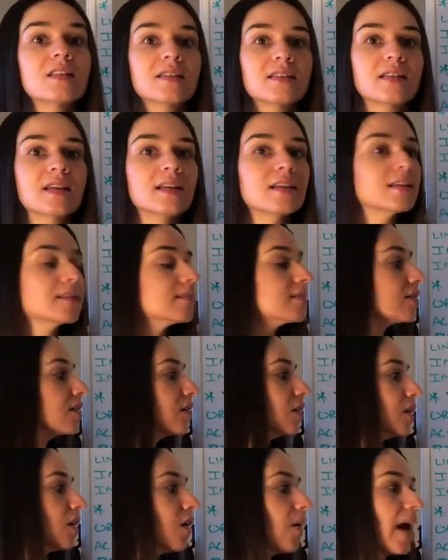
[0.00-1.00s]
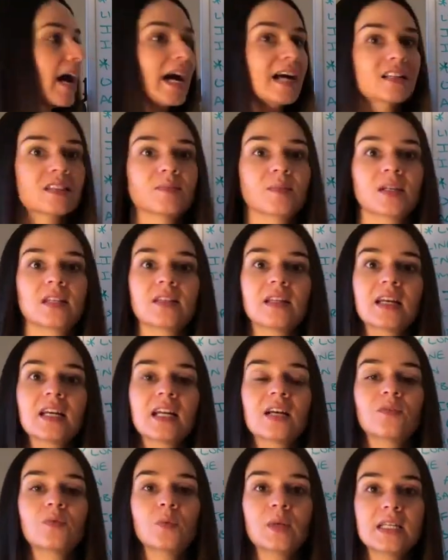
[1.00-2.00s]
the disease. You know, asthma, they
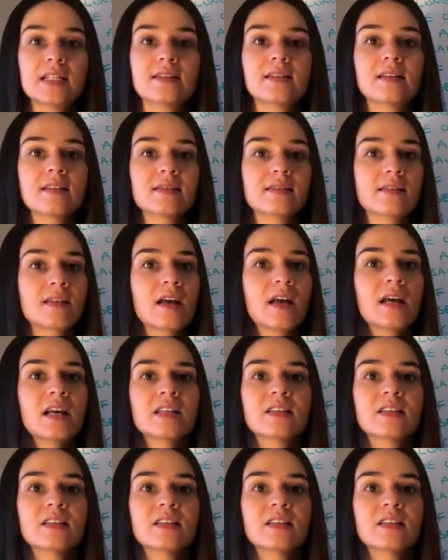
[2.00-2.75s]
could have wheezes.